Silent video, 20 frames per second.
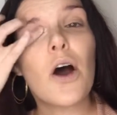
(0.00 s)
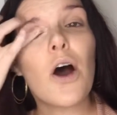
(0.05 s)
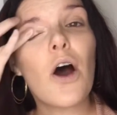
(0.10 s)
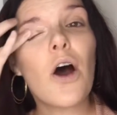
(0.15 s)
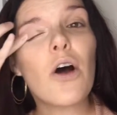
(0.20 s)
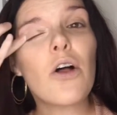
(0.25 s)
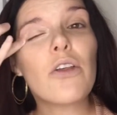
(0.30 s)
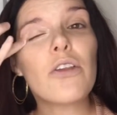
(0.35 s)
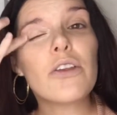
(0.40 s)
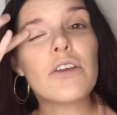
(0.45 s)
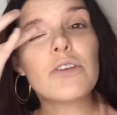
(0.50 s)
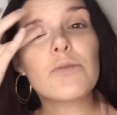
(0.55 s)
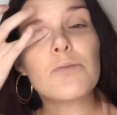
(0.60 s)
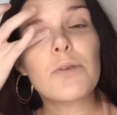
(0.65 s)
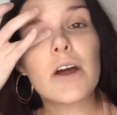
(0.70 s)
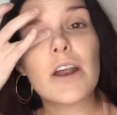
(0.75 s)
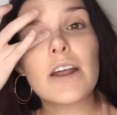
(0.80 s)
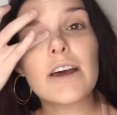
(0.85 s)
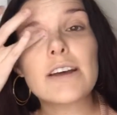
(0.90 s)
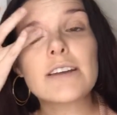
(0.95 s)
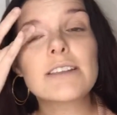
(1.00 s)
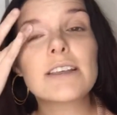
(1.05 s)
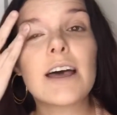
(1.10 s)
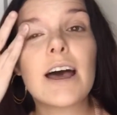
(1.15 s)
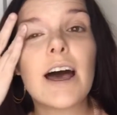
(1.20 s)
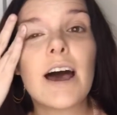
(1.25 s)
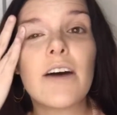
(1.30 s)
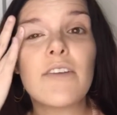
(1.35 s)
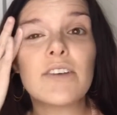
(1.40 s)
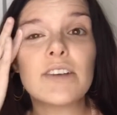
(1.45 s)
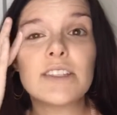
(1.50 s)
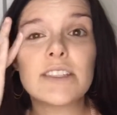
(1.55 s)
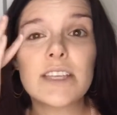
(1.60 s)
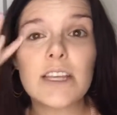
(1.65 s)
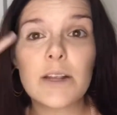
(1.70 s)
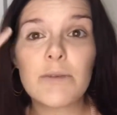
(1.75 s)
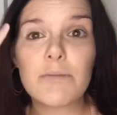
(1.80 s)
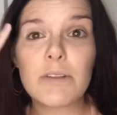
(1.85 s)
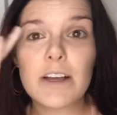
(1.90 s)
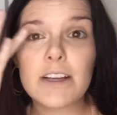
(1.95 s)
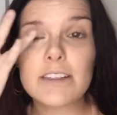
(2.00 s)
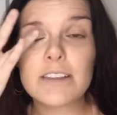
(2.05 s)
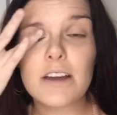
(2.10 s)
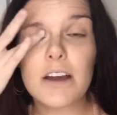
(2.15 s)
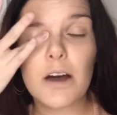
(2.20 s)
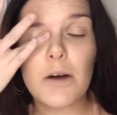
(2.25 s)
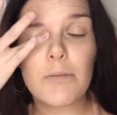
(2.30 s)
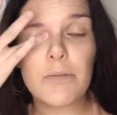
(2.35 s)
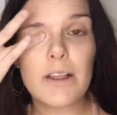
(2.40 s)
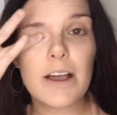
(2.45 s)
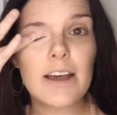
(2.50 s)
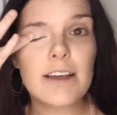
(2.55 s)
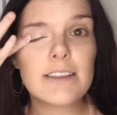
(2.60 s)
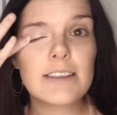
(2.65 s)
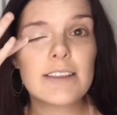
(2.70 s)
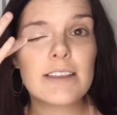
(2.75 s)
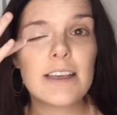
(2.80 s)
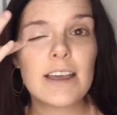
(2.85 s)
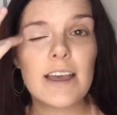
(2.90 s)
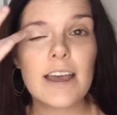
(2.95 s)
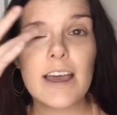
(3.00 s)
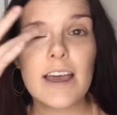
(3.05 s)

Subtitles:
All of these products have a Cineplex complex,